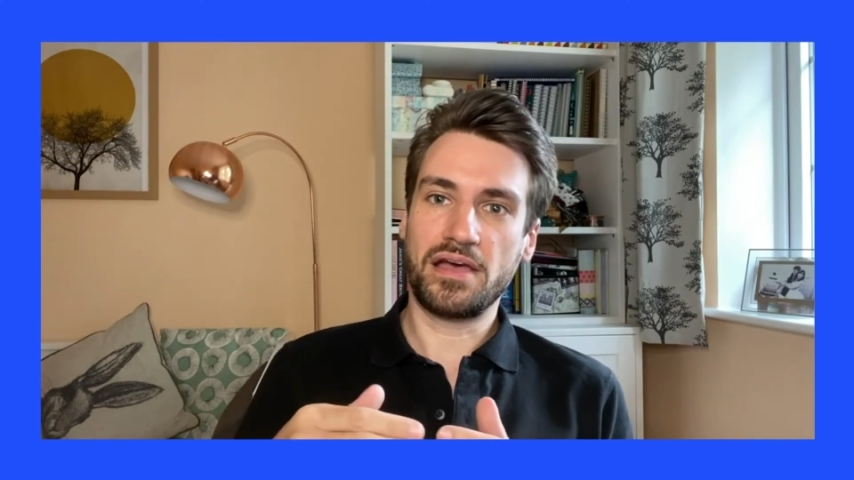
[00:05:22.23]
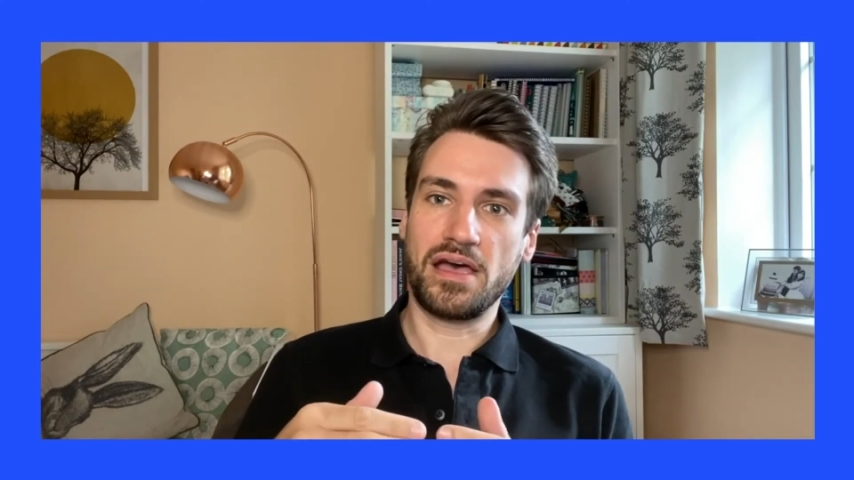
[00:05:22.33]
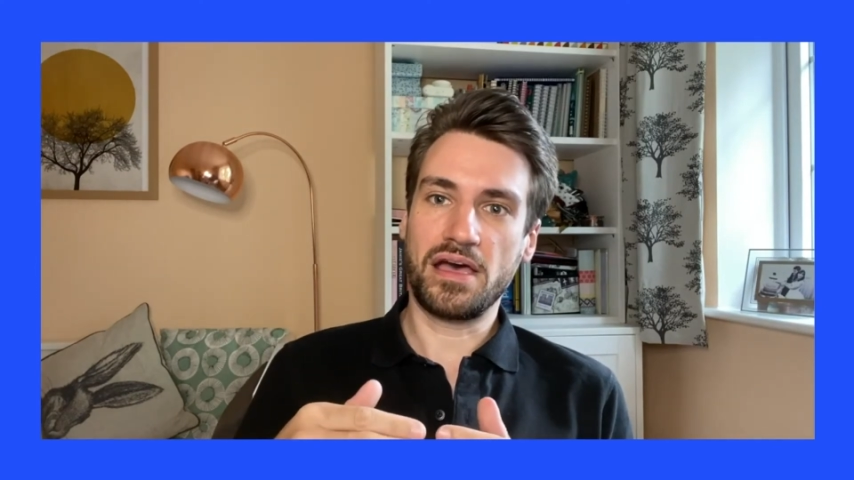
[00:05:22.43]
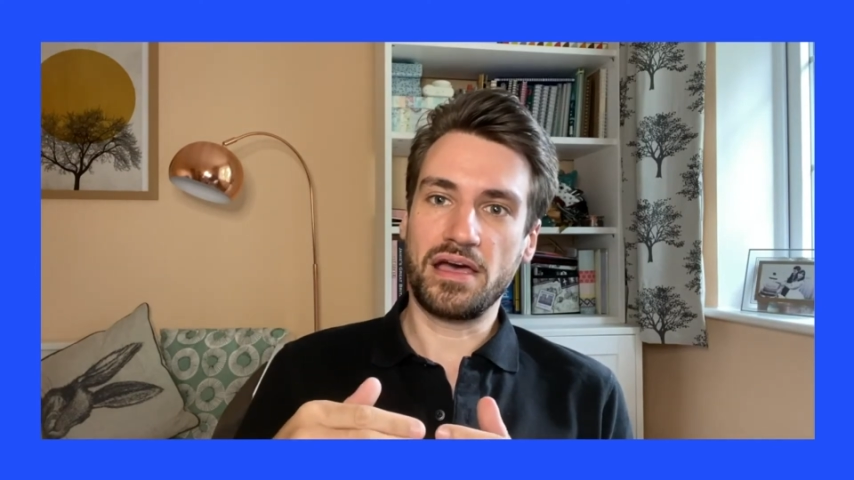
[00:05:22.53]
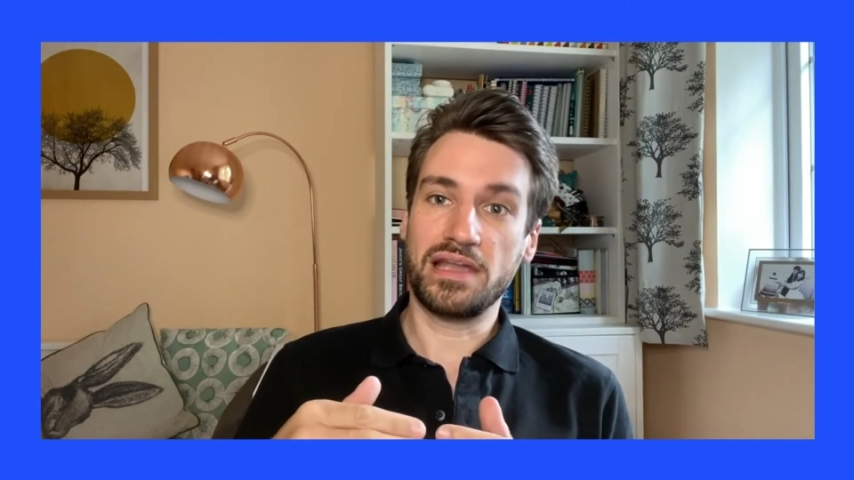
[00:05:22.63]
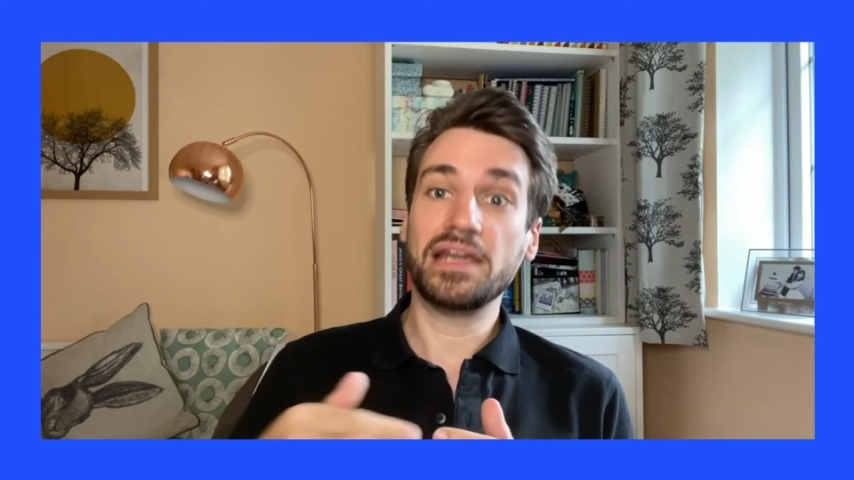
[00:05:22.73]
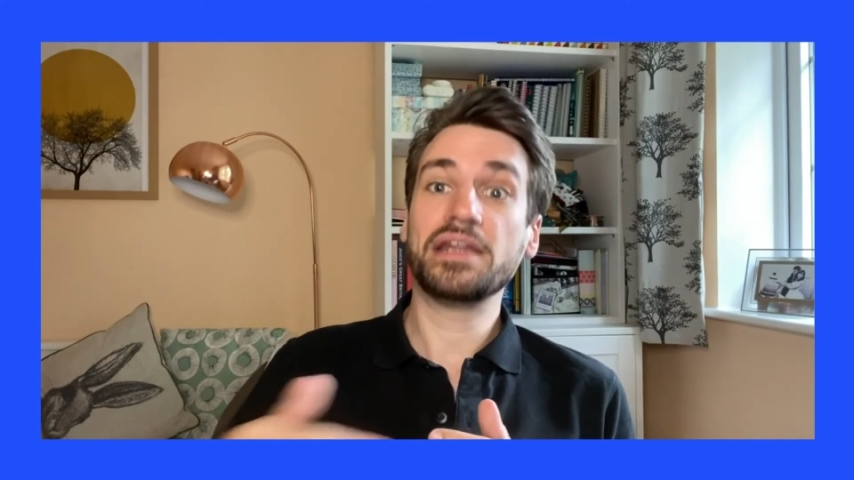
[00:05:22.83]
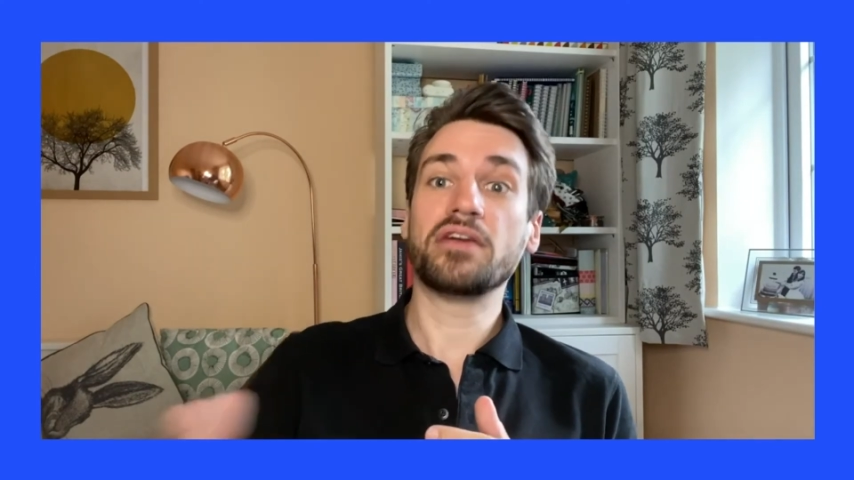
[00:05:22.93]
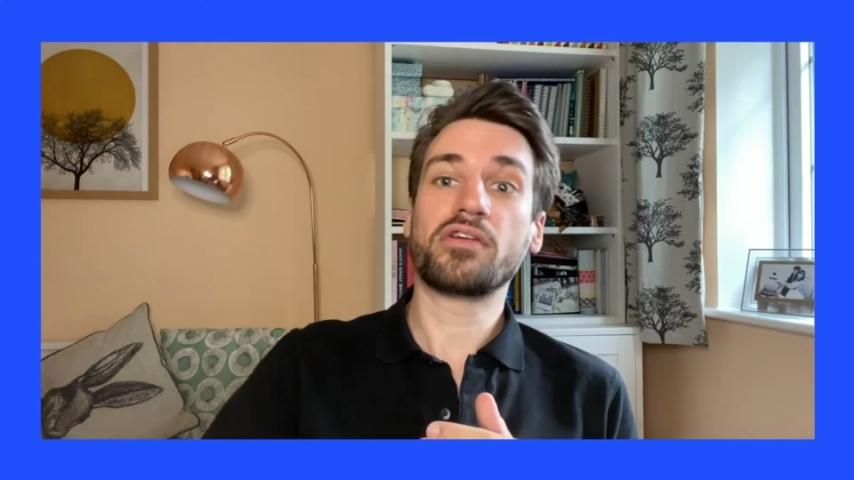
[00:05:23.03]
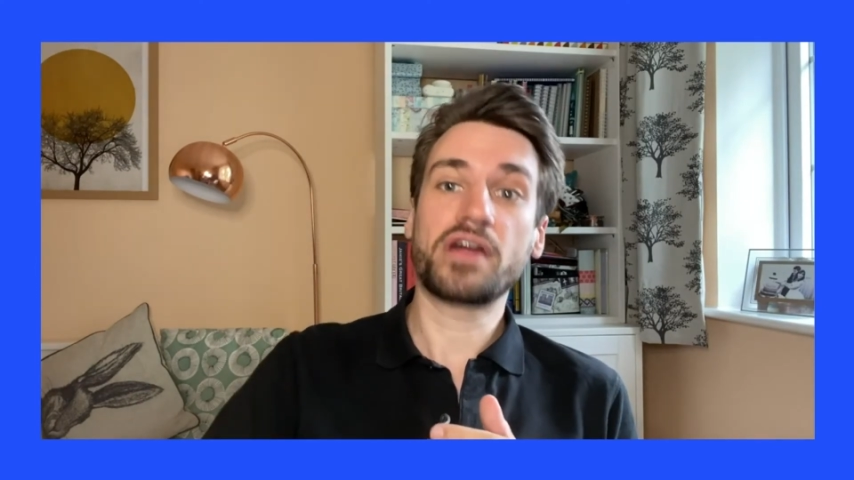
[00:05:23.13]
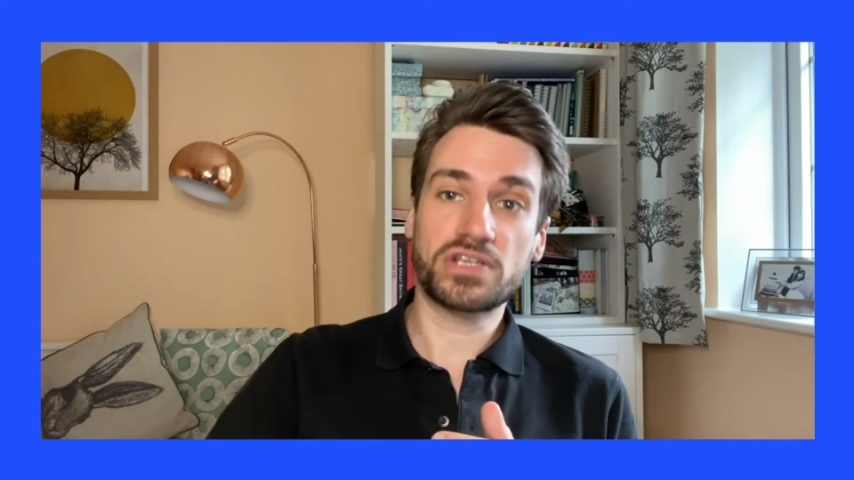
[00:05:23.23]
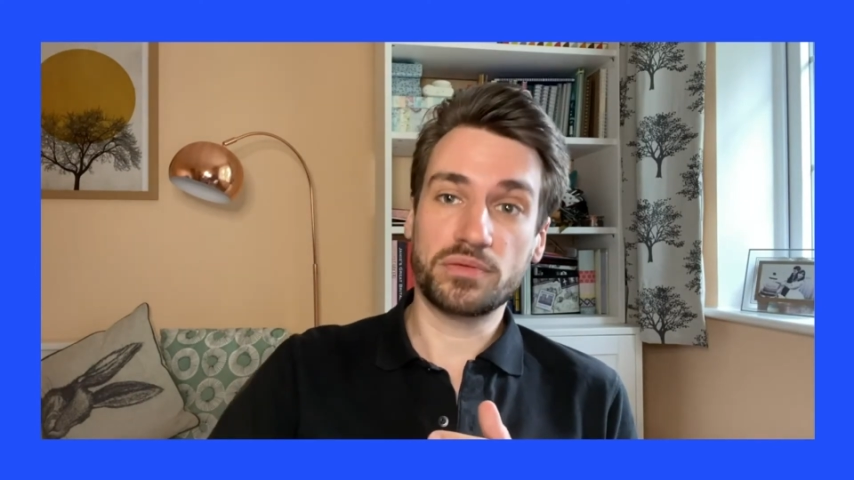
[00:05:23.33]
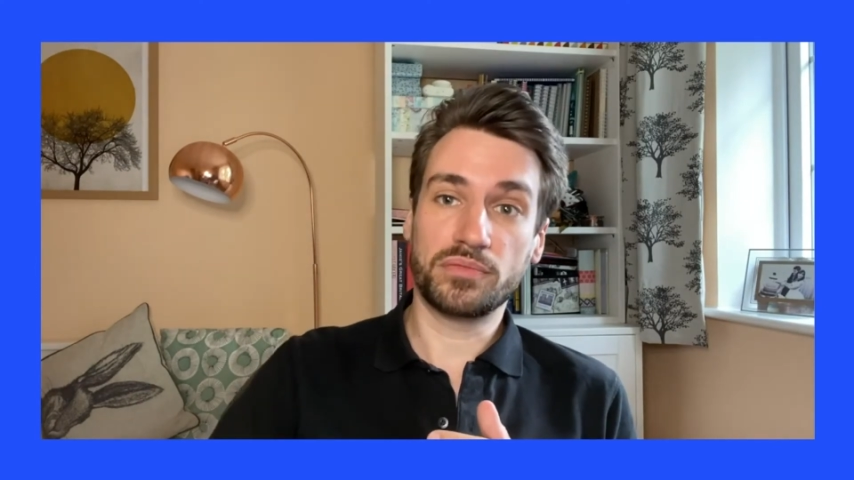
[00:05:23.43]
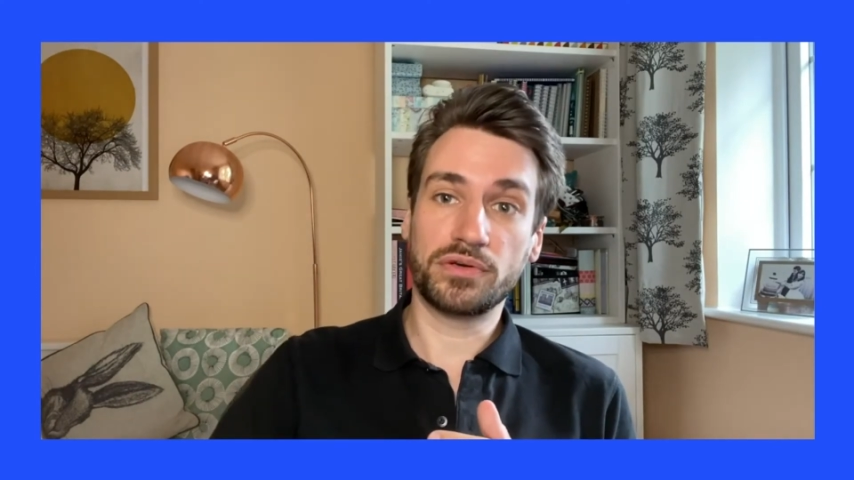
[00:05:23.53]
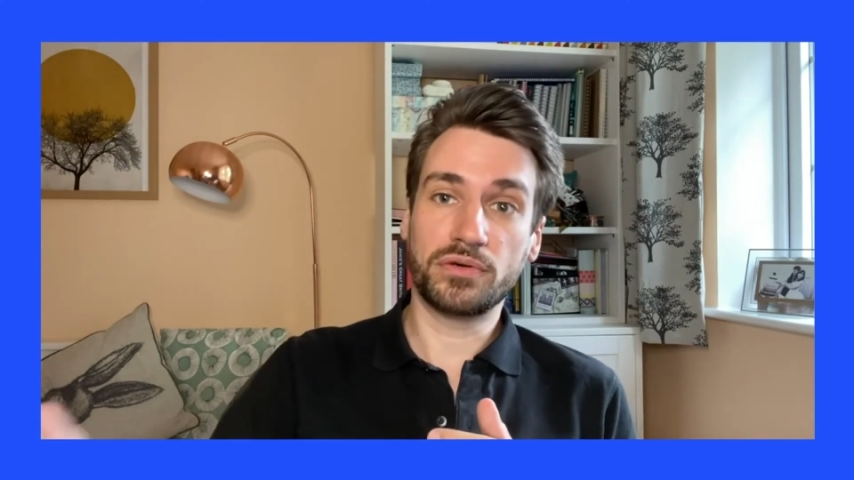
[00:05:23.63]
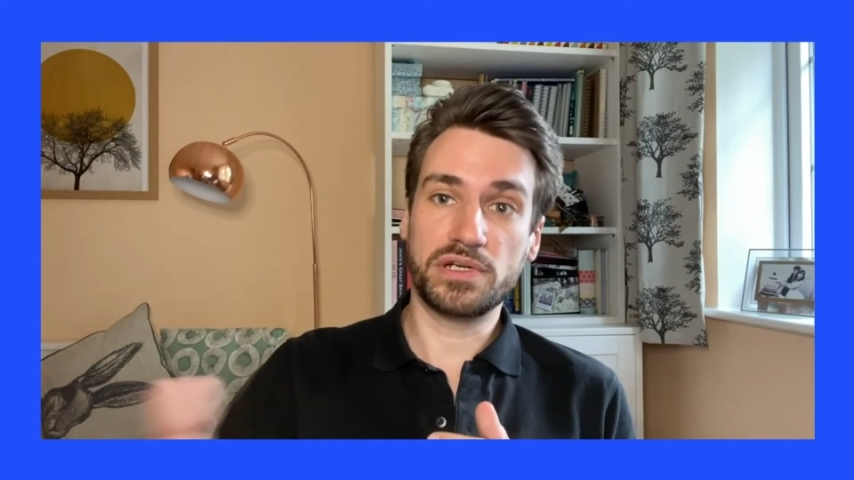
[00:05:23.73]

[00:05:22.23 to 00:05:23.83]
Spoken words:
a linear regression model,